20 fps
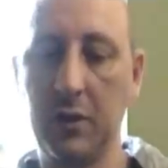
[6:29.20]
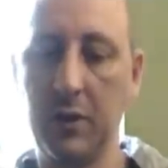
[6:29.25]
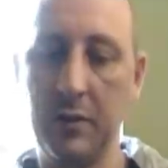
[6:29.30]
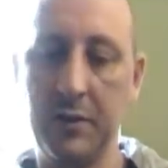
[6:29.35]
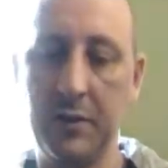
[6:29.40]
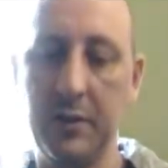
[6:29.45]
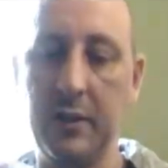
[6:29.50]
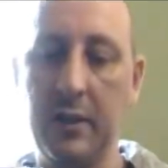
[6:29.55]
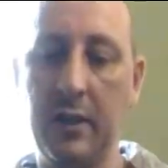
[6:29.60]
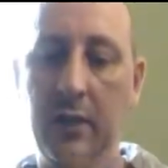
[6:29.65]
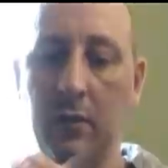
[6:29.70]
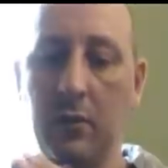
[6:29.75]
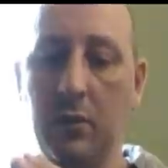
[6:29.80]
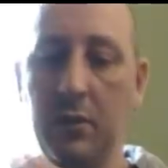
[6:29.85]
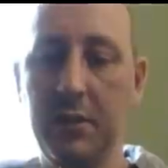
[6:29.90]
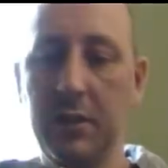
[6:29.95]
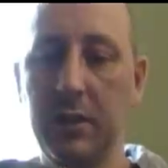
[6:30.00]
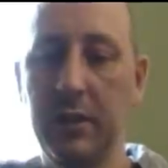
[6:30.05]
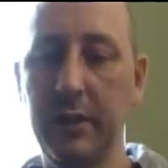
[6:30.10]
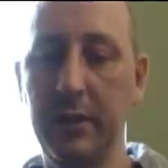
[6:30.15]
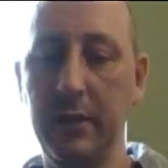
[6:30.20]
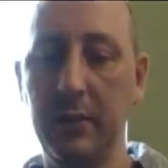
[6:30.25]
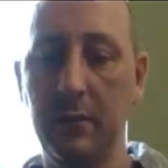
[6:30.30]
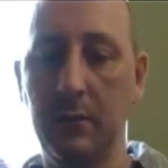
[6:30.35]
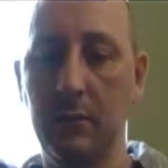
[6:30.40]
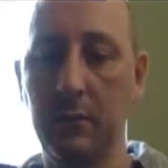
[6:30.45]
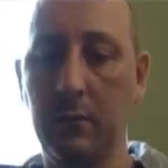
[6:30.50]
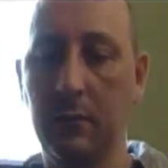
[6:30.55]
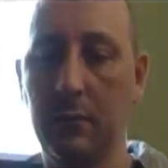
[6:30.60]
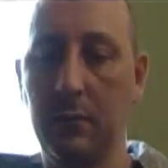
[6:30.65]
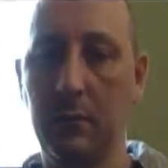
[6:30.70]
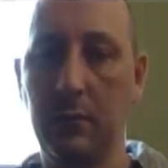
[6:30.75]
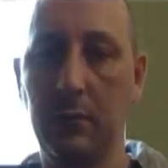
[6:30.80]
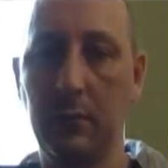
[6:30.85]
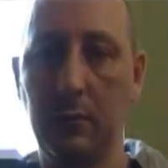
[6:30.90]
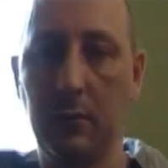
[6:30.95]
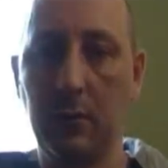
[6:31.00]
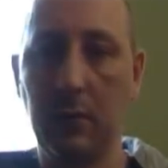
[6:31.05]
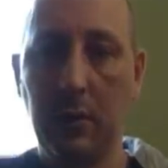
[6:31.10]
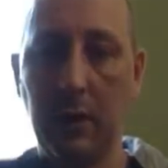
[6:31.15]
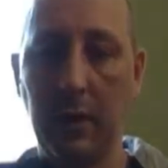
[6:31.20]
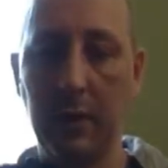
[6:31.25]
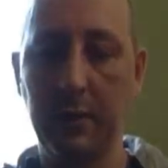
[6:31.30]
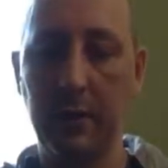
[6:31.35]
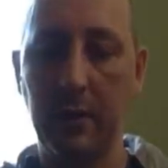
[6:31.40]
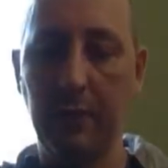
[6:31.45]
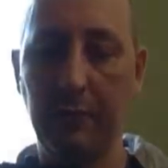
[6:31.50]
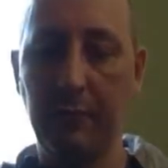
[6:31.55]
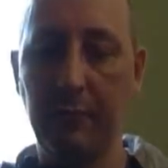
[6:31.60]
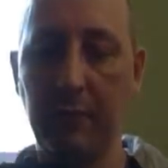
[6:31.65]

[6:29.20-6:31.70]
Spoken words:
which goes in there nicely. Close